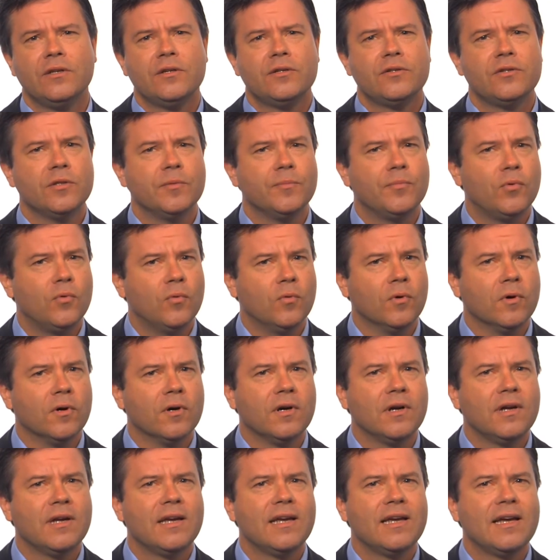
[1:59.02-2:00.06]
to the
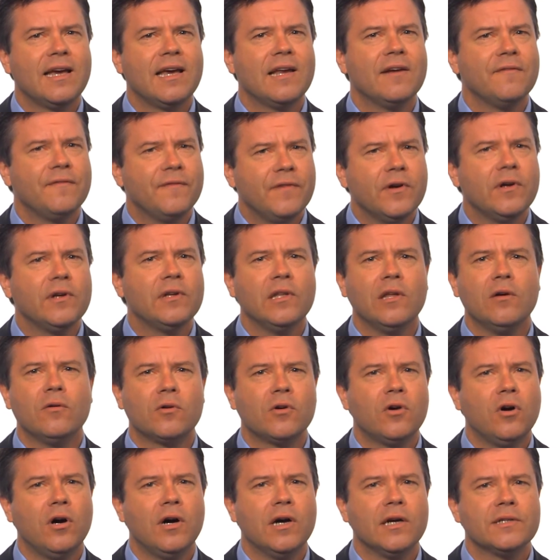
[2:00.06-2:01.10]
poor at a very low
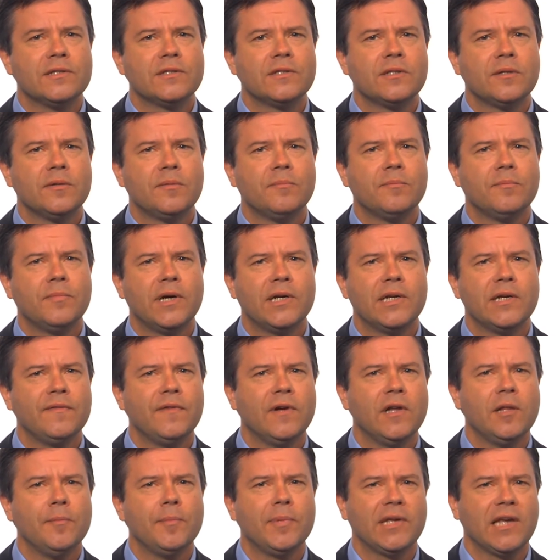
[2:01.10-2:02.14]
cost by
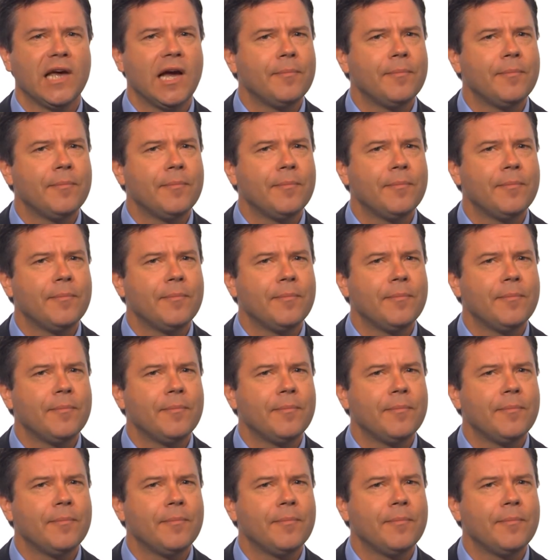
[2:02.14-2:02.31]
developing